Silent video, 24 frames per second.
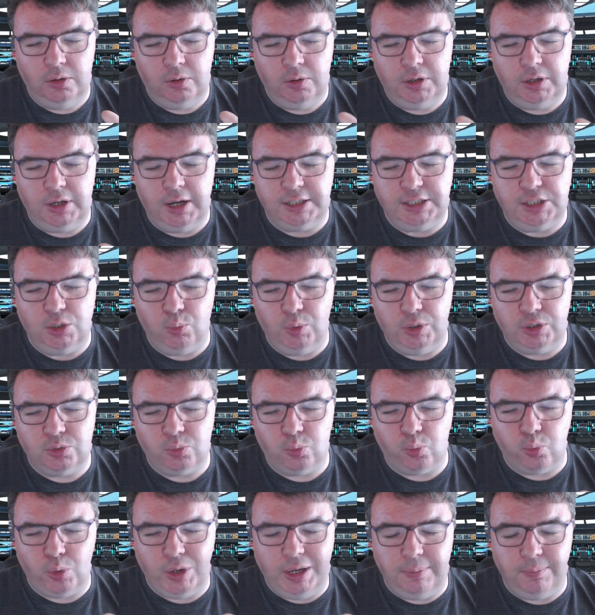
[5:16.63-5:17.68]
because it was
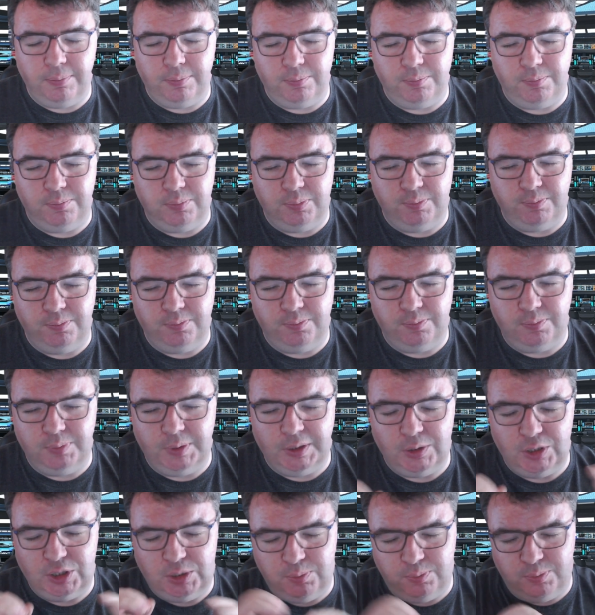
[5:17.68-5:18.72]
re
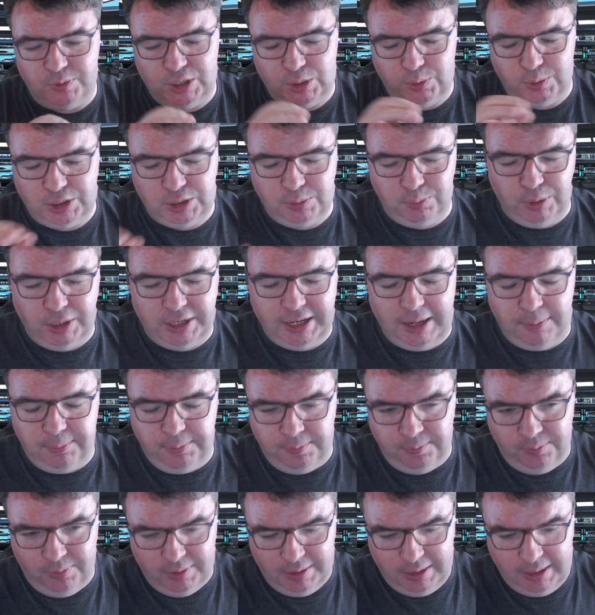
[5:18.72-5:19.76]
this this was split up
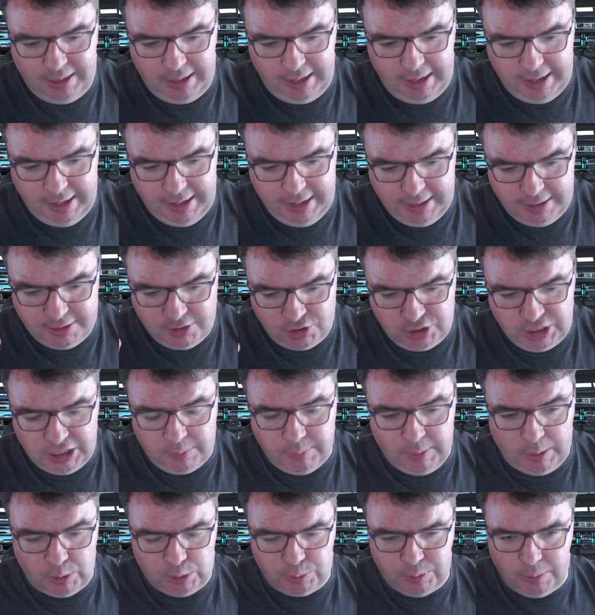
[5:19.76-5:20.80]
and the second
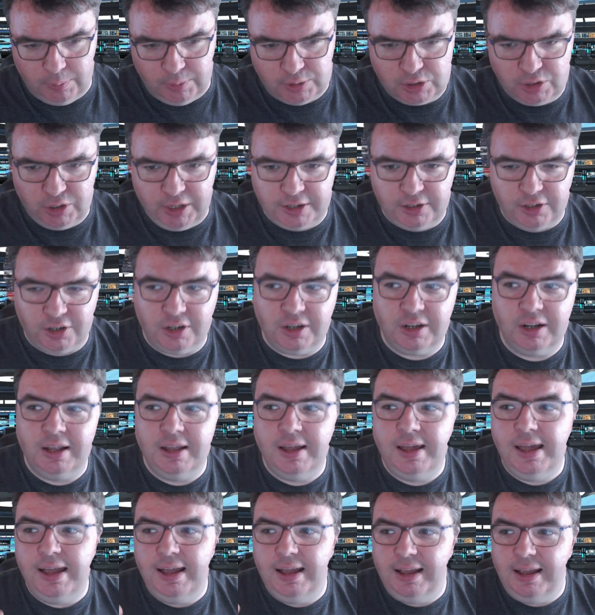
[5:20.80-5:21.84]
part was published later,
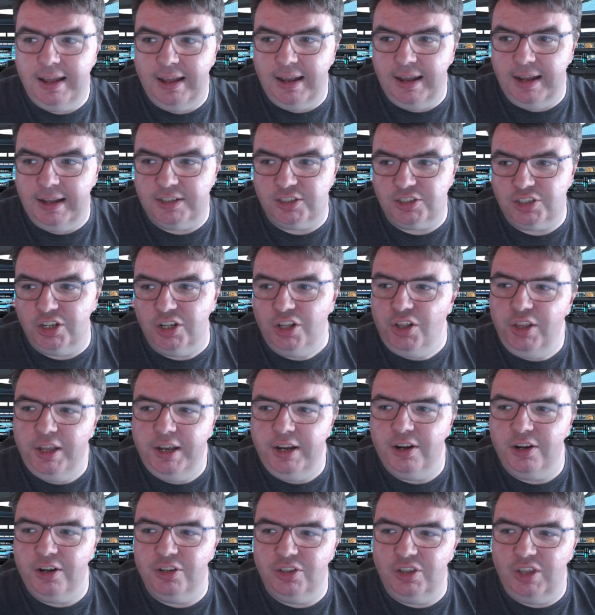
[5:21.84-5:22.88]
it's
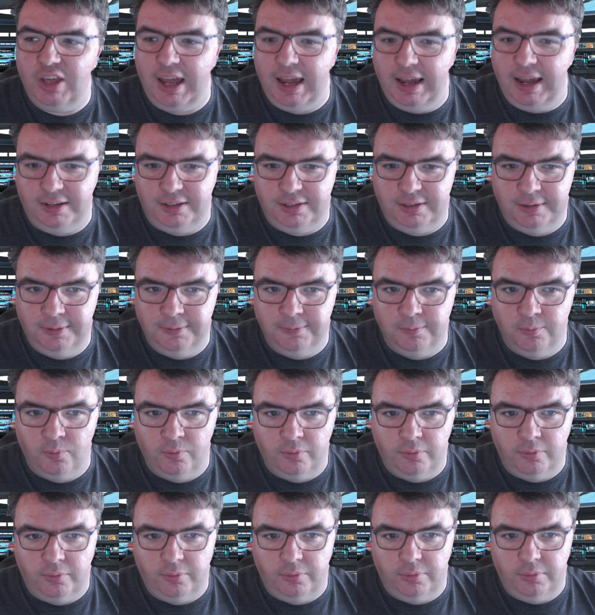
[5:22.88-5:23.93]
clear that
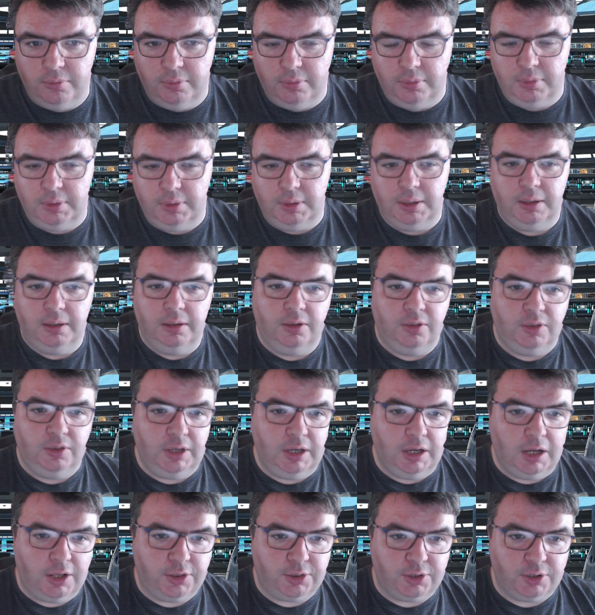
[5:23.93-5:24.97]
the
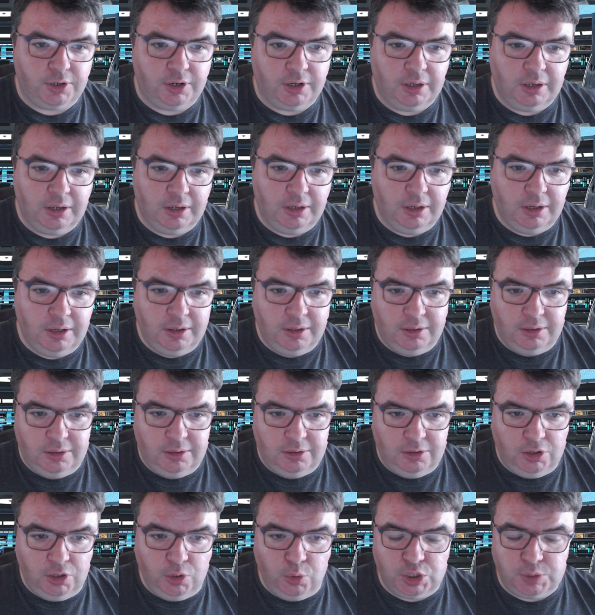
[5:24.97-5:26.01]
author
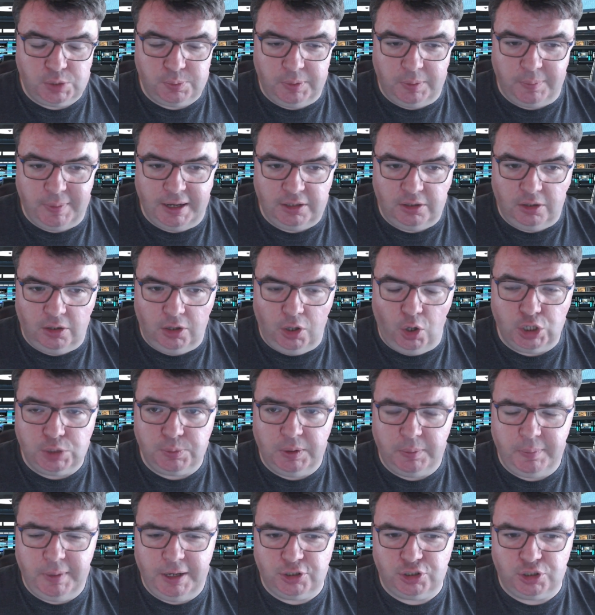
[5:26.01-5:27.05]
Lois, McMa- Lois
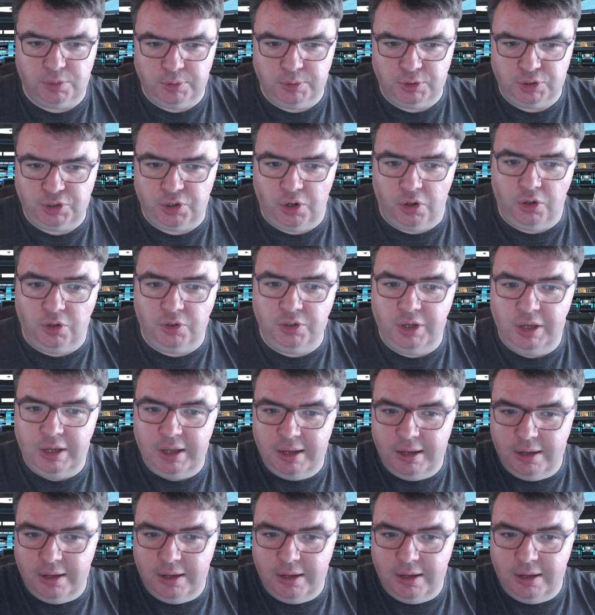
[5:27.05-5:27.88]
McMaster Bujold